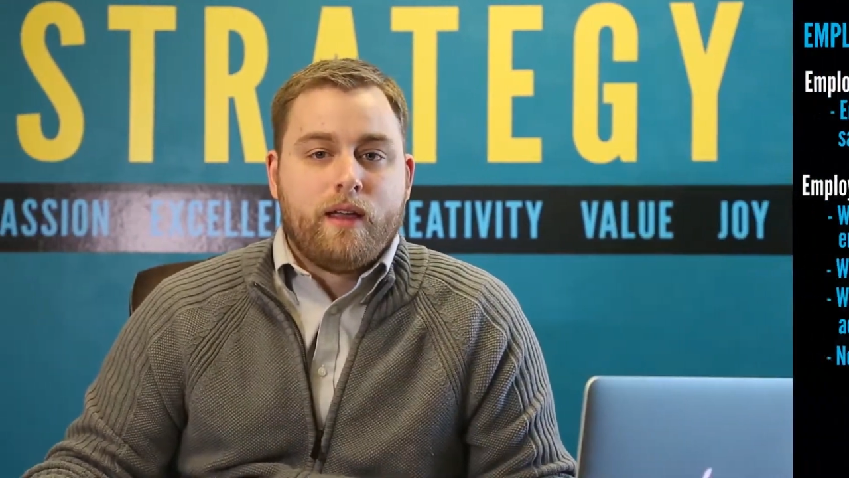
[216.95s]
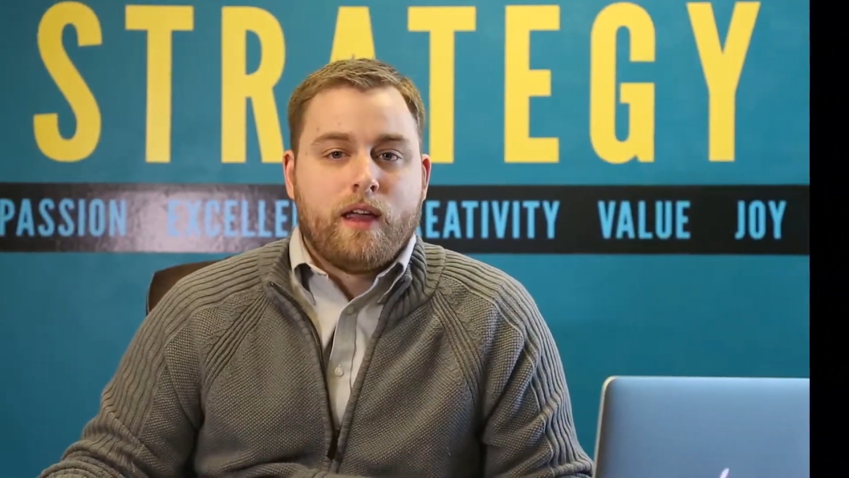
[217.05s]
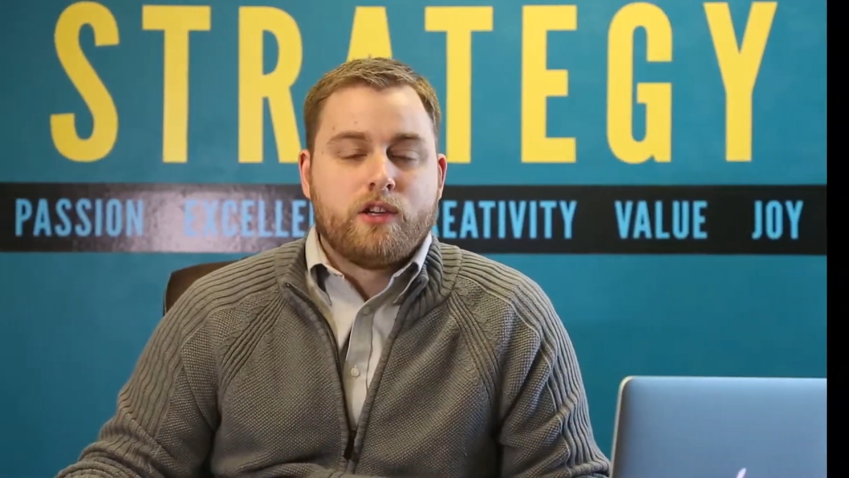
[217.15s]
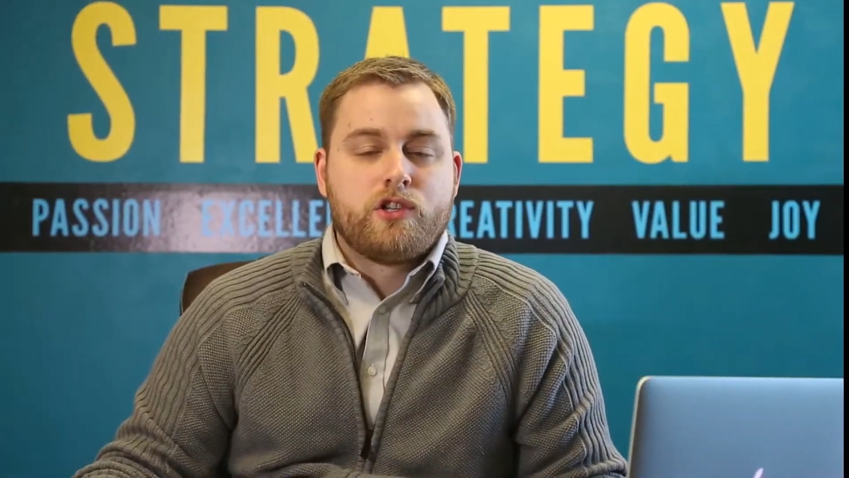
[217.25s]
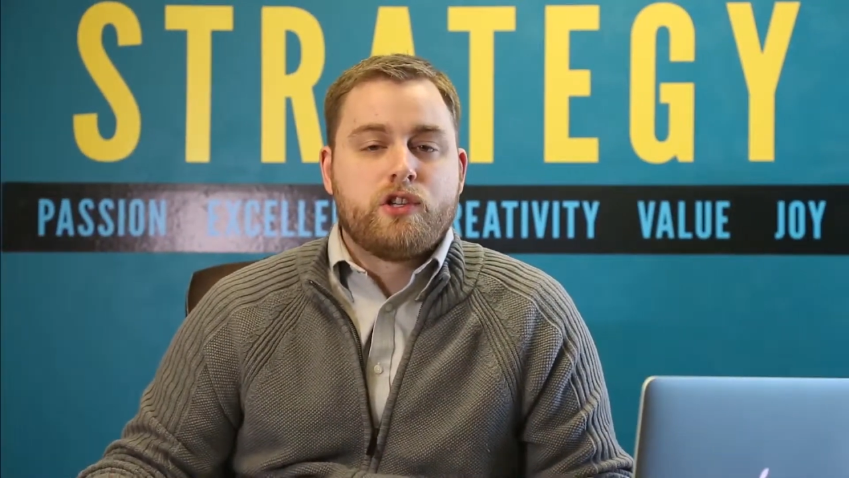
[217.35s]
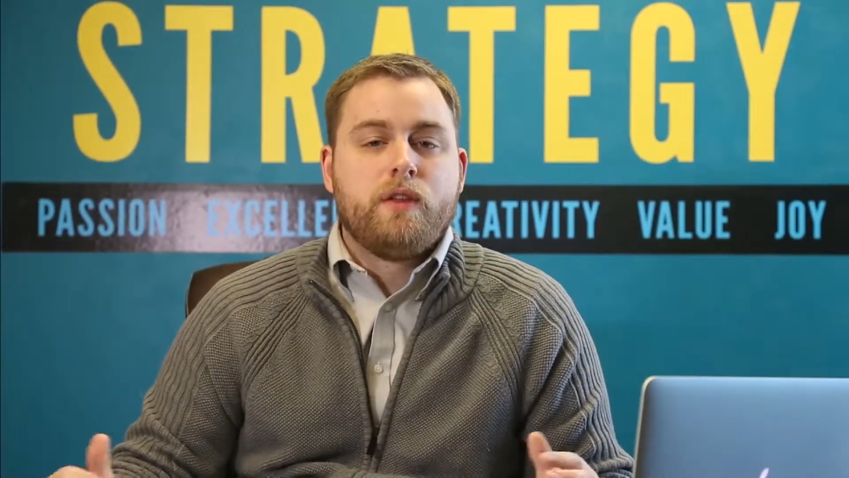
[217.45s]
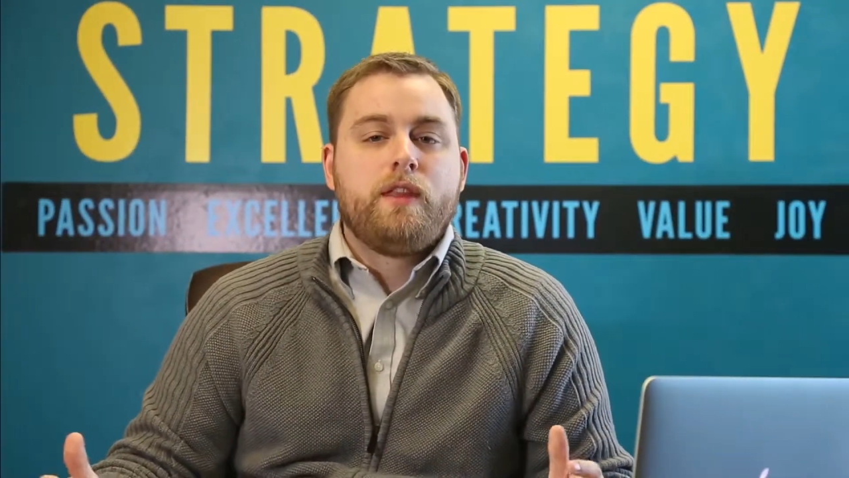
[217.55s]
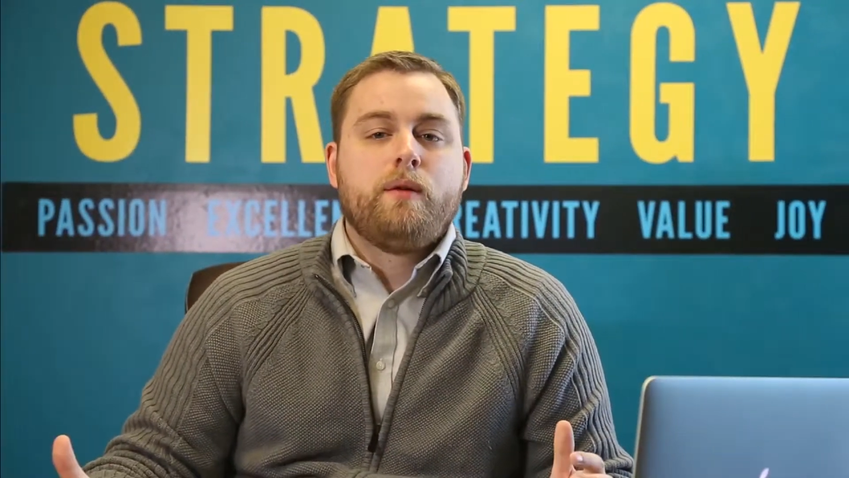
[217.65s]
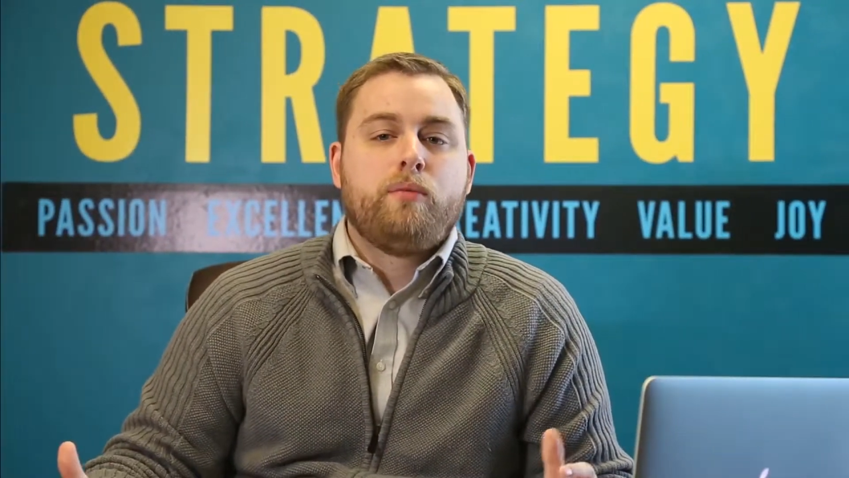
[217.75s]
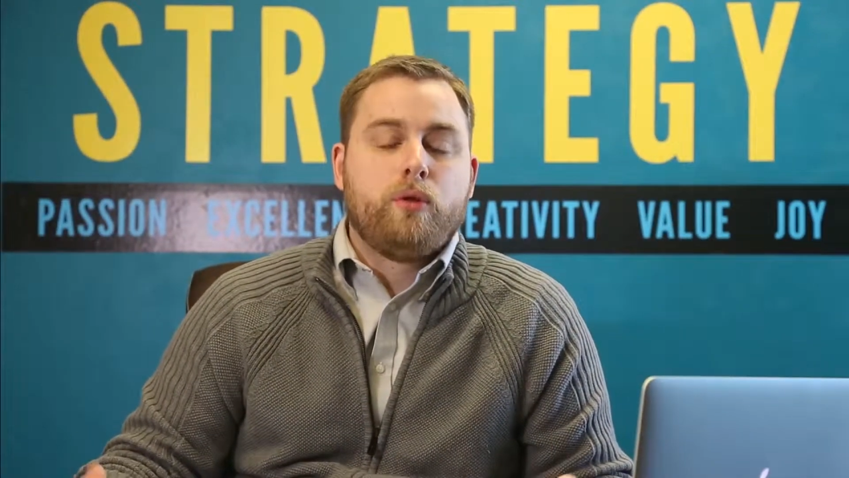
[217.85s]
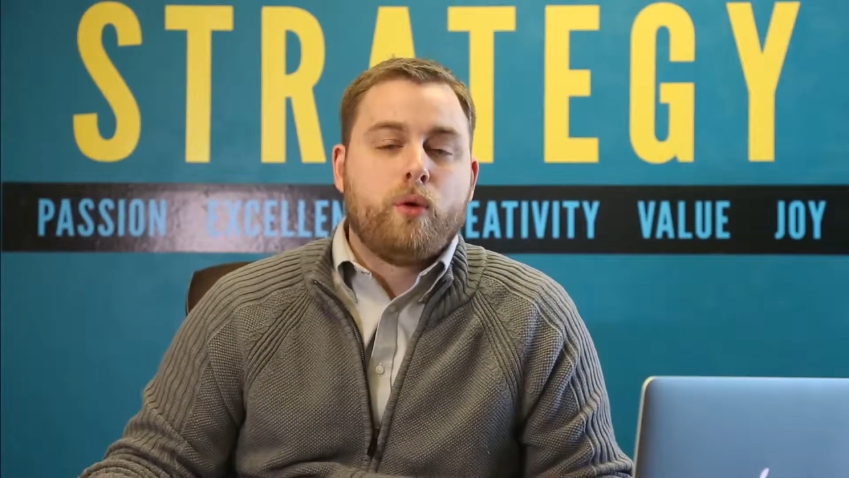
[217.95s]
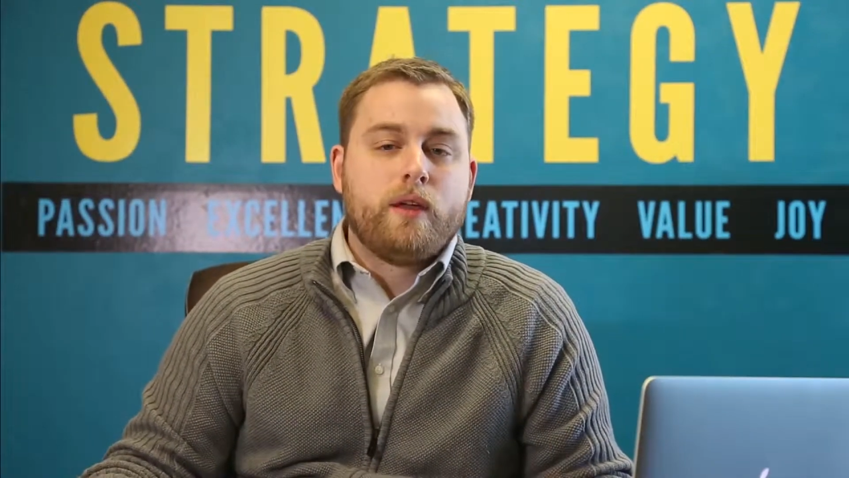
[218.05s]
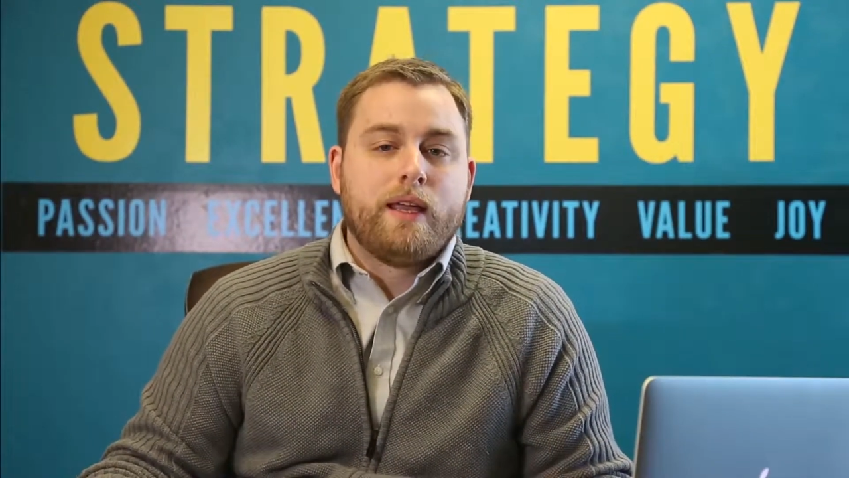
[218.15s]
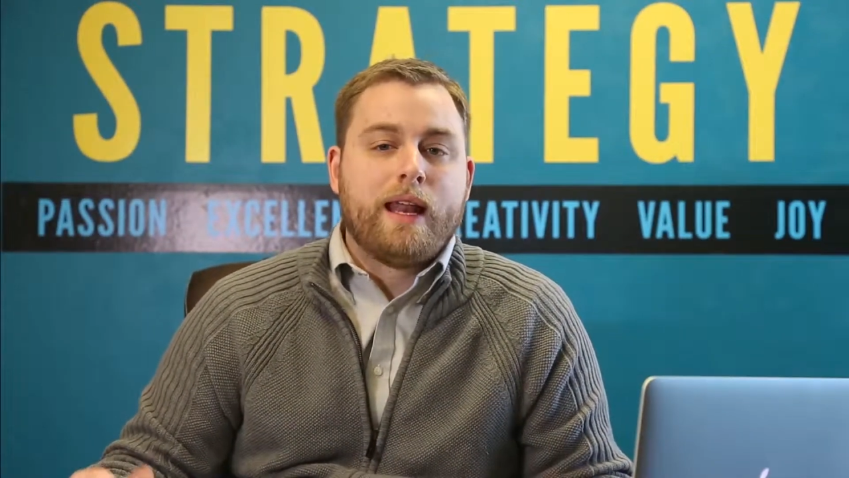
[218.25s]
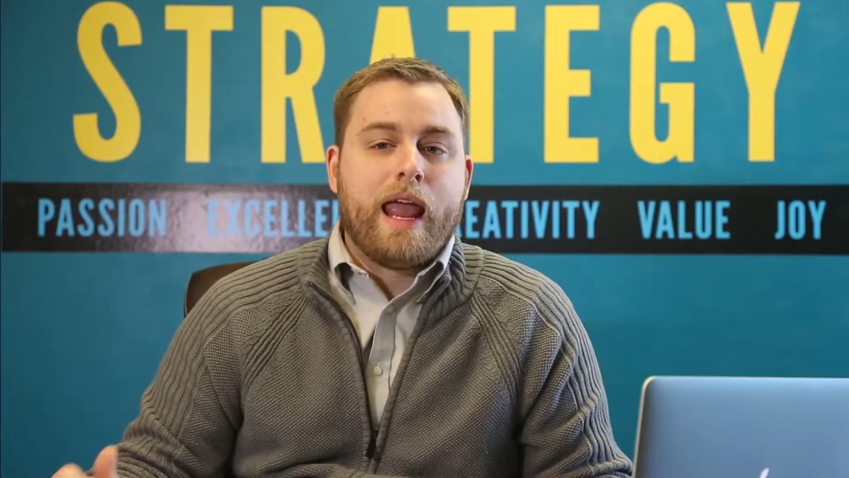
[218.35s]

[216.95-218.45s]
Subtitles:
is should the employee get